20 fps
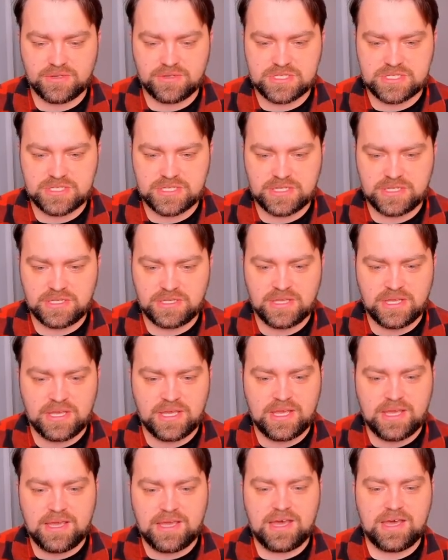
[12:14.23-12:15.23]
you see
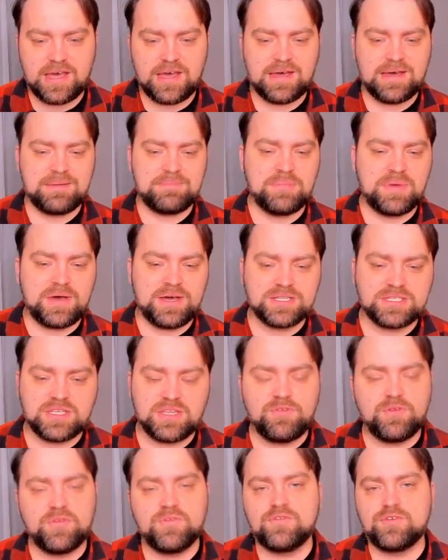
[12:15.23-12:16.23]
uh, but
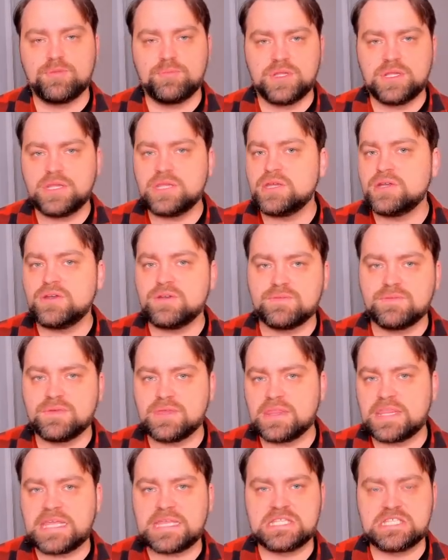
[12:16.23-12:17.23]
if you're familiar
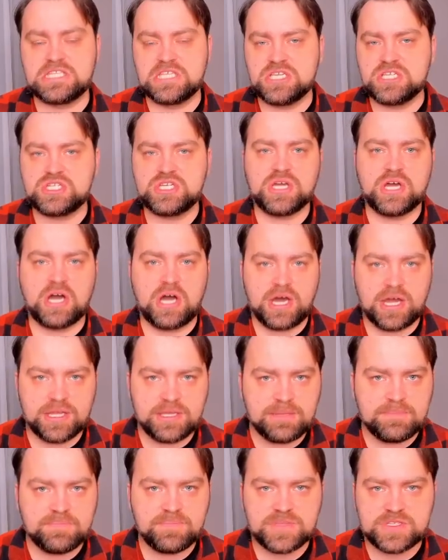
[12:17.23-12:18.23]
with the
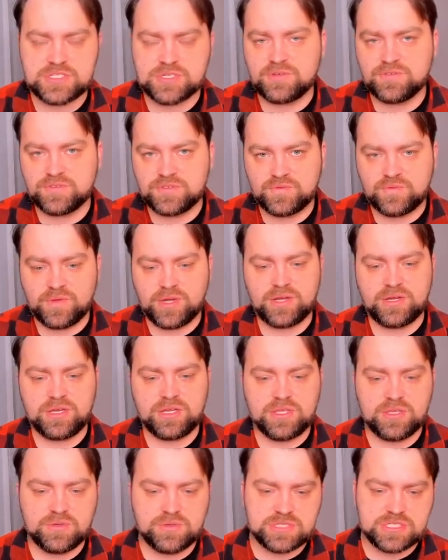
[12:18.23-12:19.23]
DJI
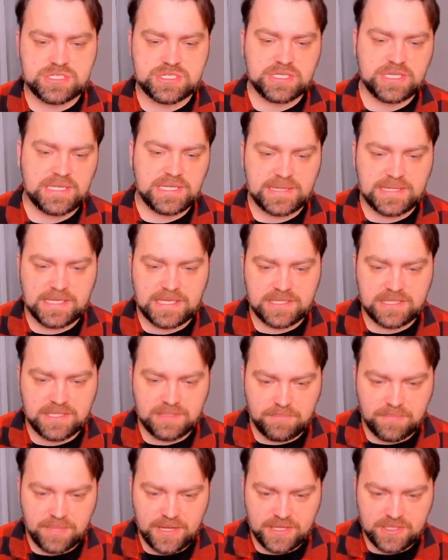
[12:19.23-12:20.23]
software you'll see that
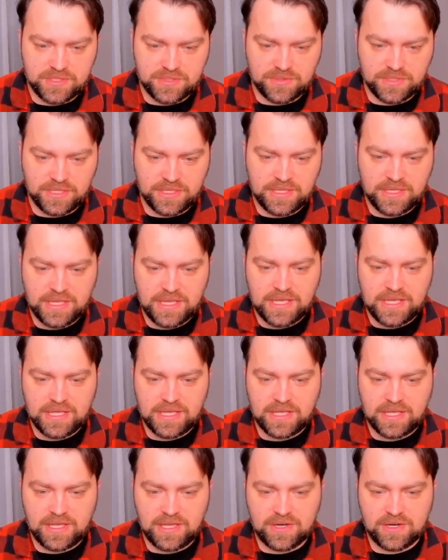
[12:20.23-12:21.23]
the battery
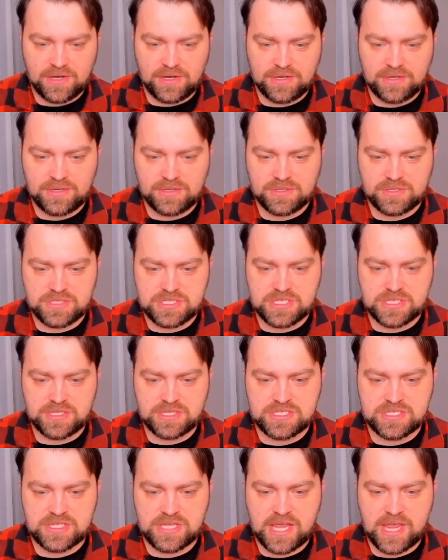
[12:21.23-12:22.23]
here you see
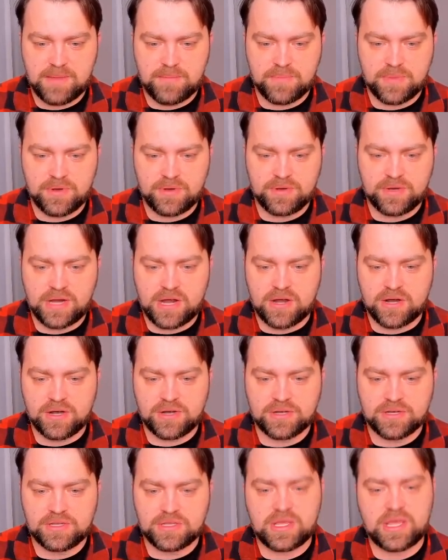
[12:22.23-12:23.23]
this amber
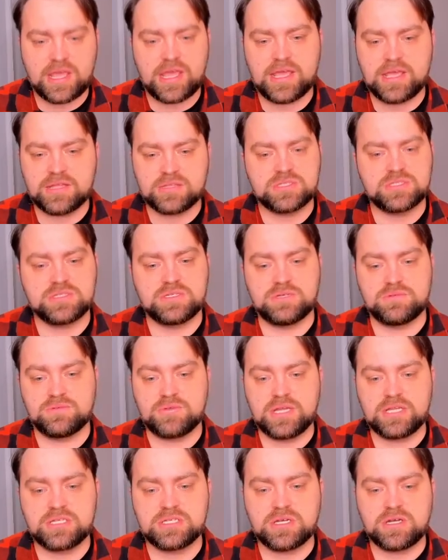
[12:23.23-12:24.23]
arc and the
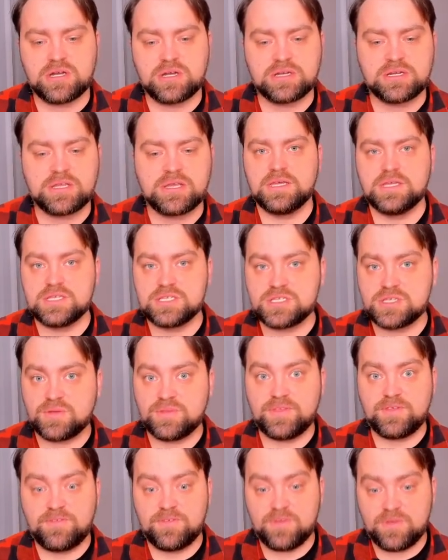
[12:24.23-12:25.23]
red arc
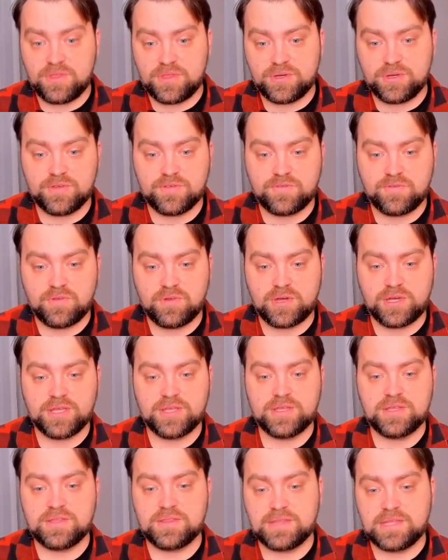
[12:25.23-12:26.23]
so the further you
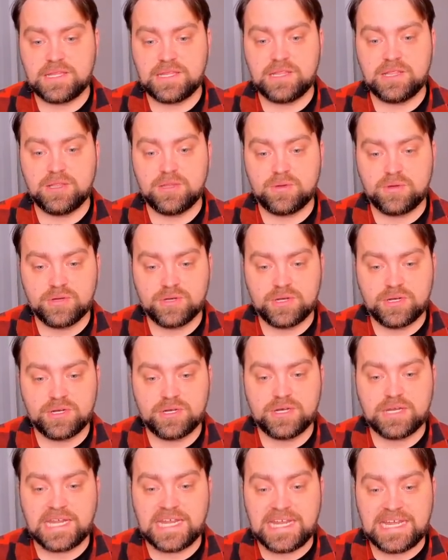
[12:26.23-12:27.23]
fly, the
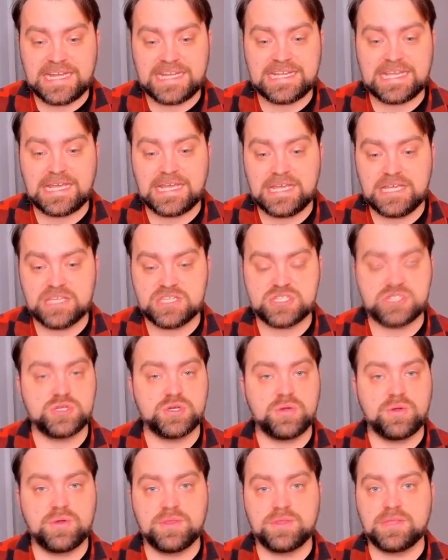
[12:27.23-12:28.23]
longer it is
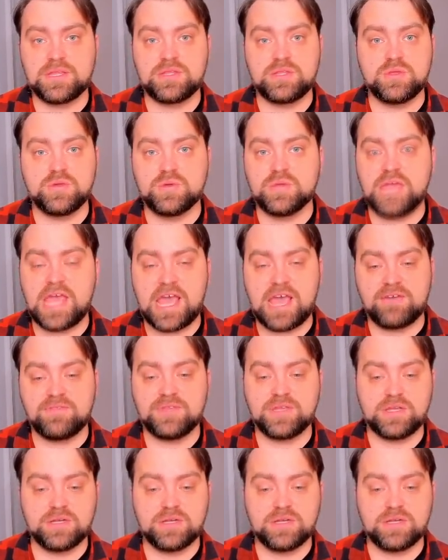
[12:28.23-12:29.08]
showing that you'll have the